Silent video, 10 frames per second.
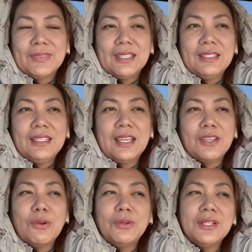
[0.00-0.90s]
hindi
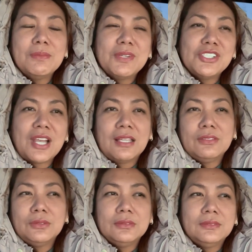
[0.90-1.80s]
ayoko nang
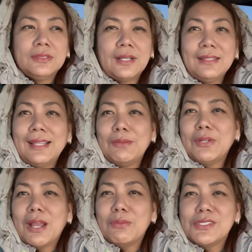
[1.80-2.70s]
masyadong, unlike
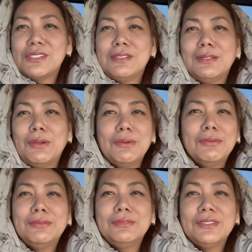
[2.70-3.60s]
when I was, you
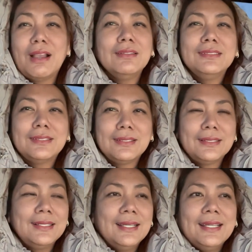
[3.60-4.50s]
know,
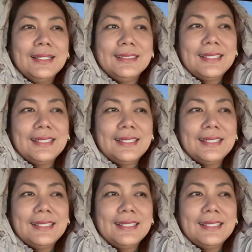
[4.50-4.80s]
younger, that